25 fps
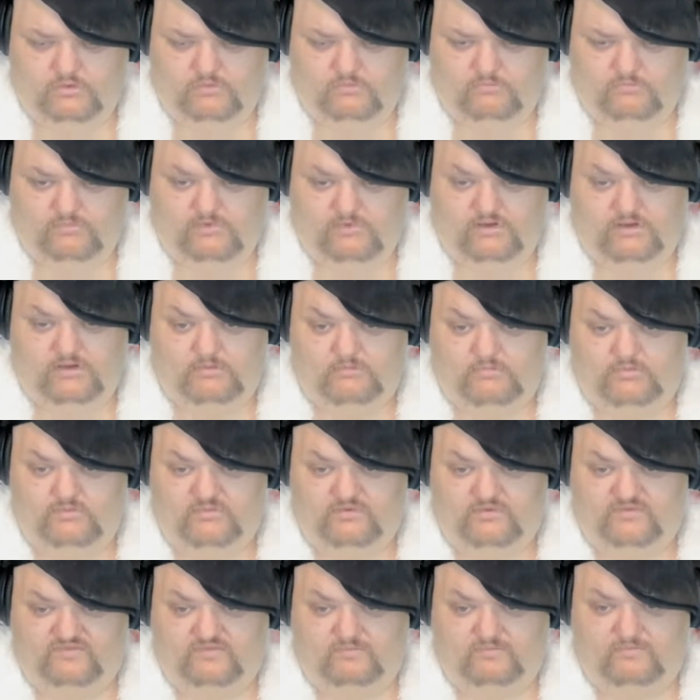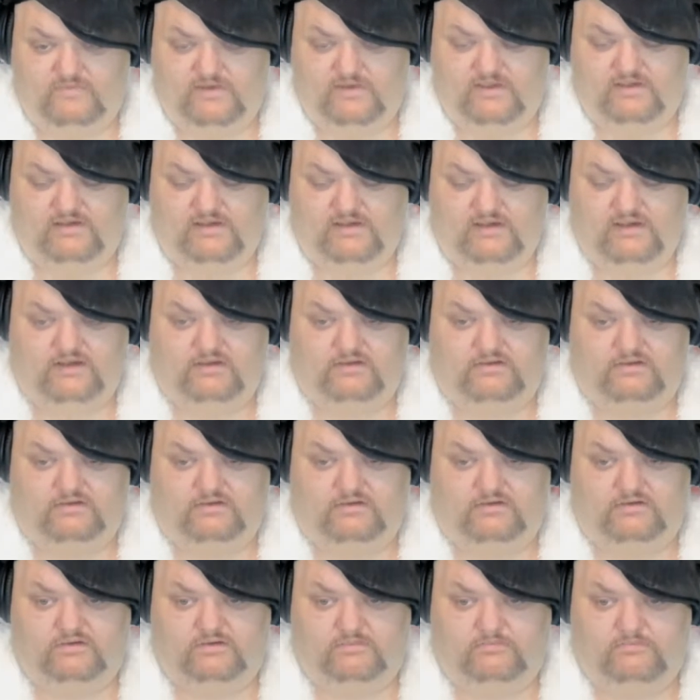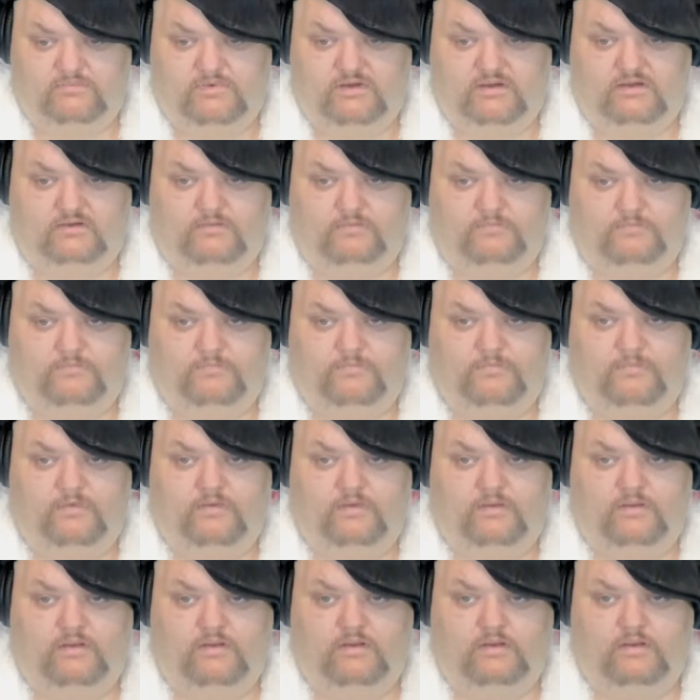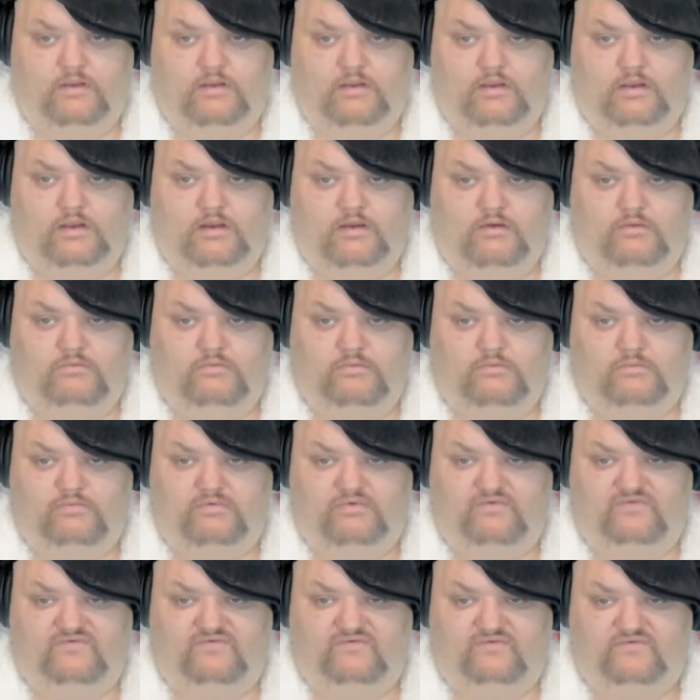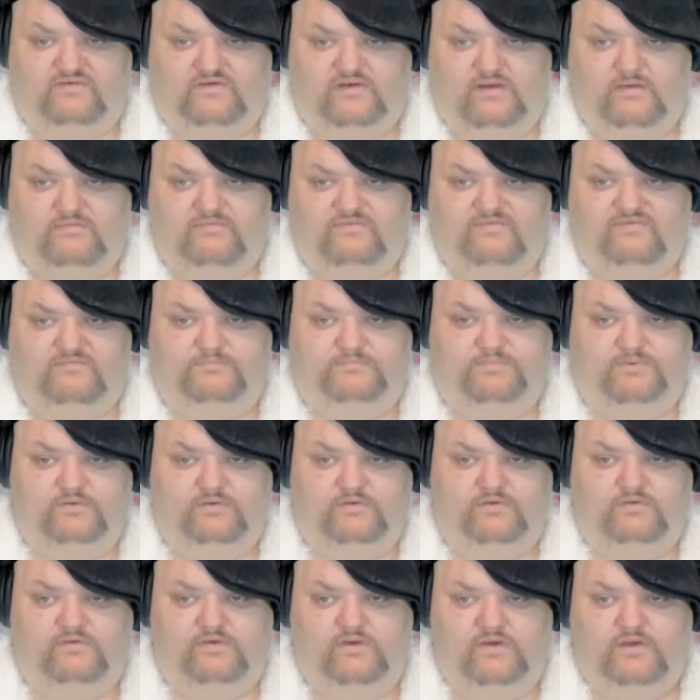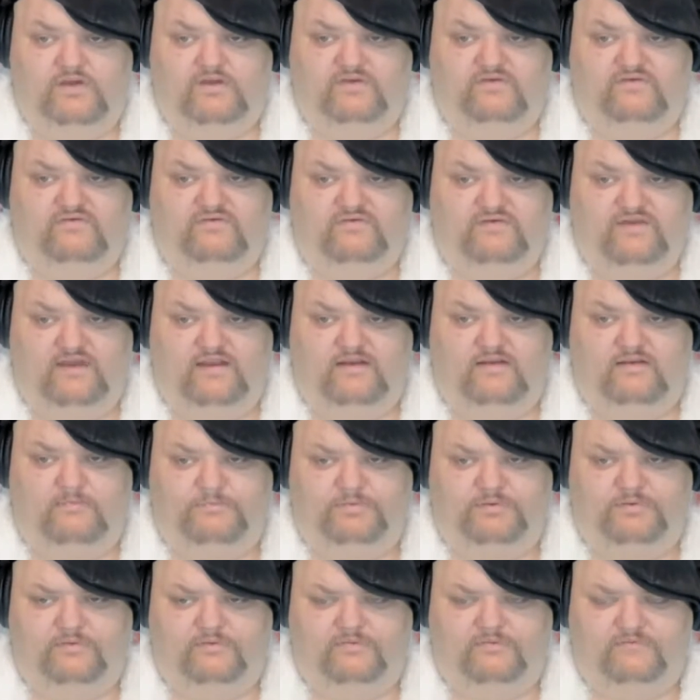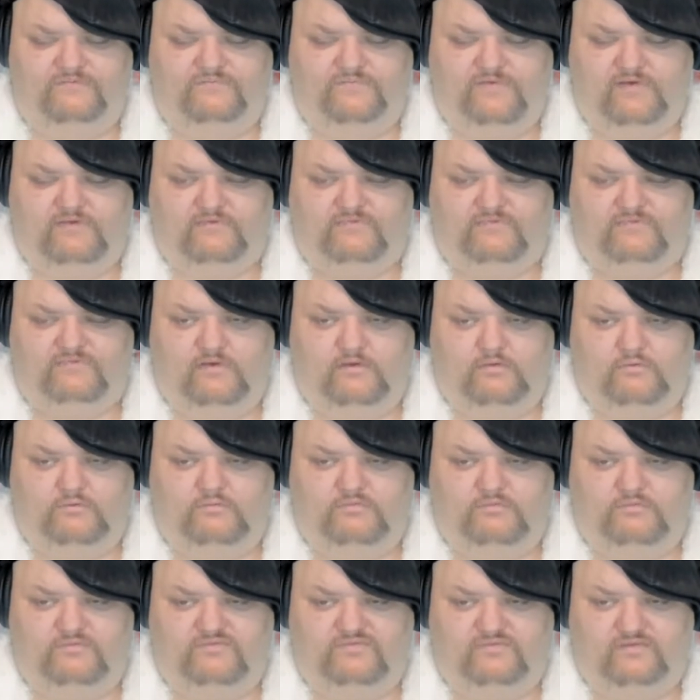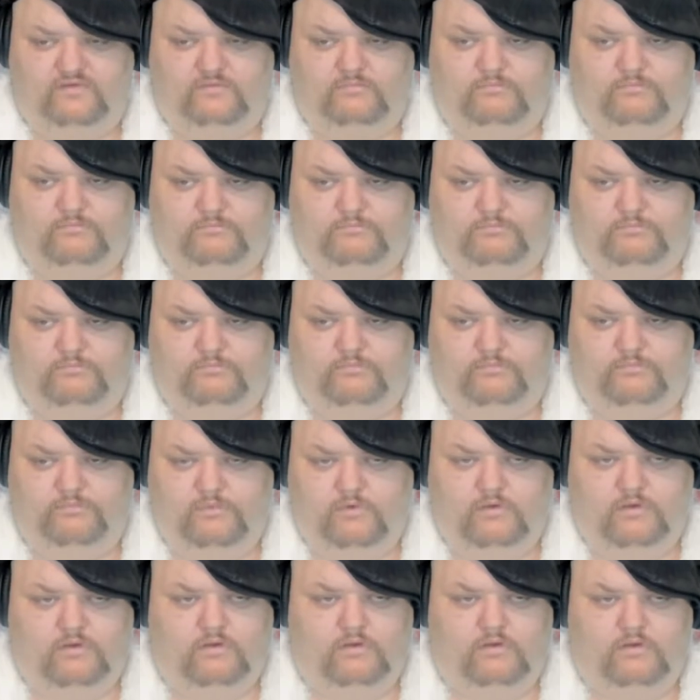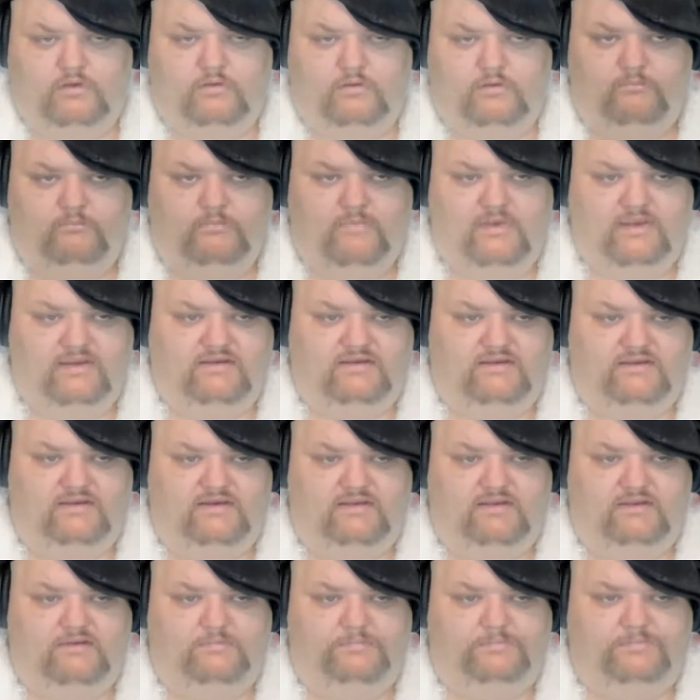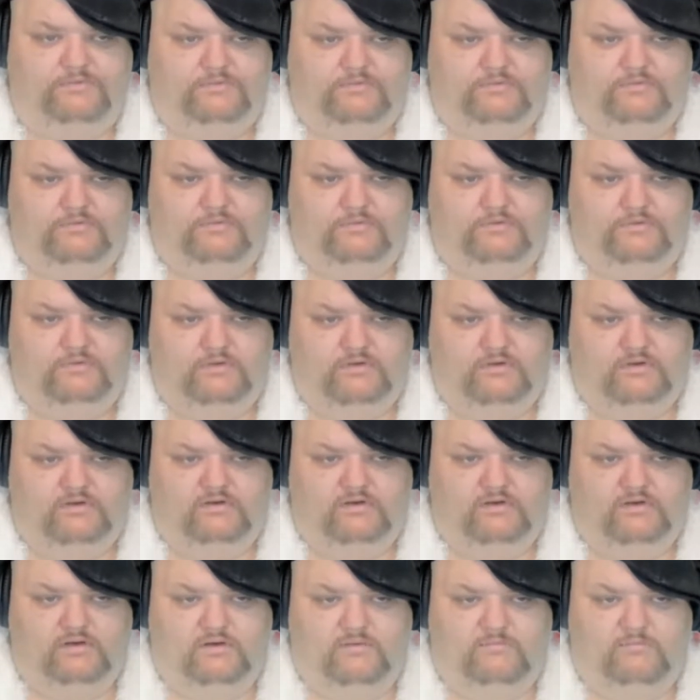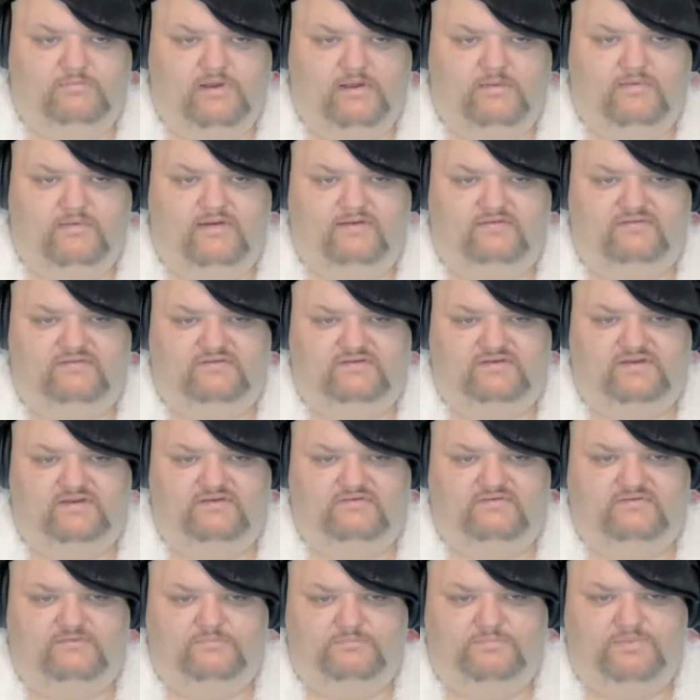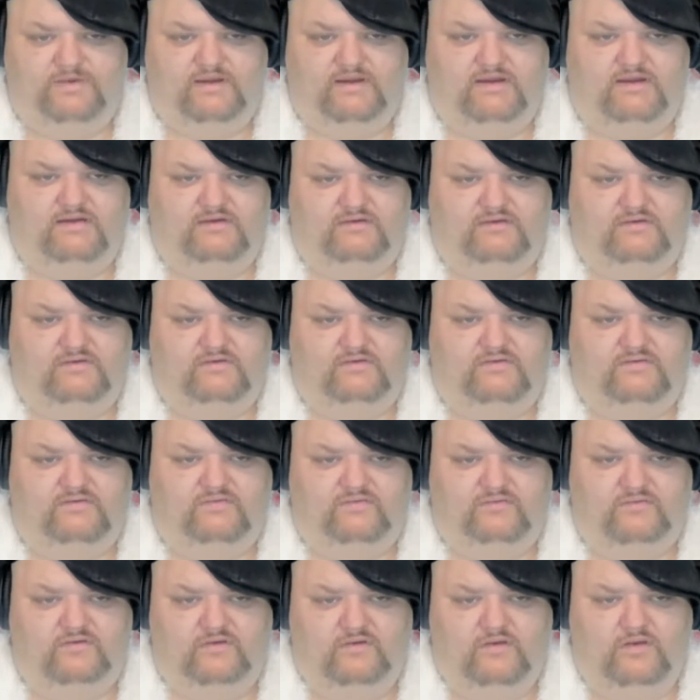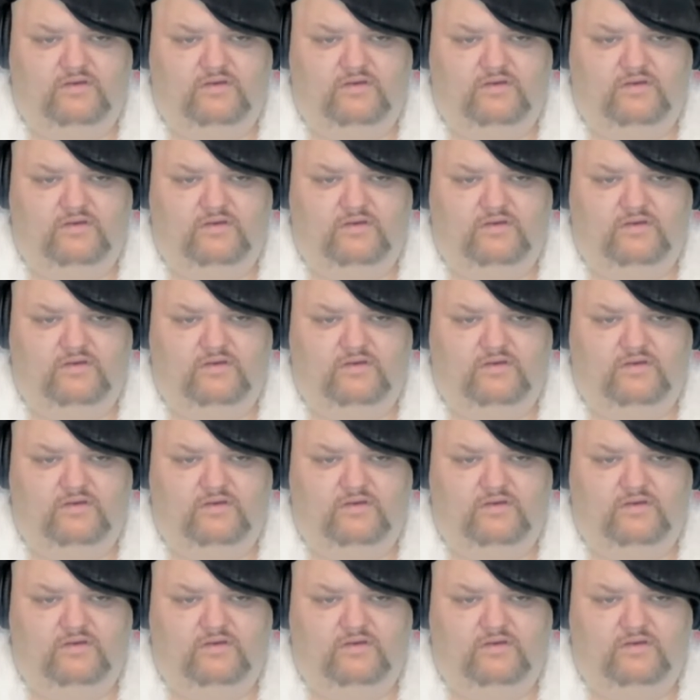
Man, I'm gonna need some Mylana here in a minute. I don't know when she's coming. She's got to put her face on or something, make it up, or probably have to touch her bean because,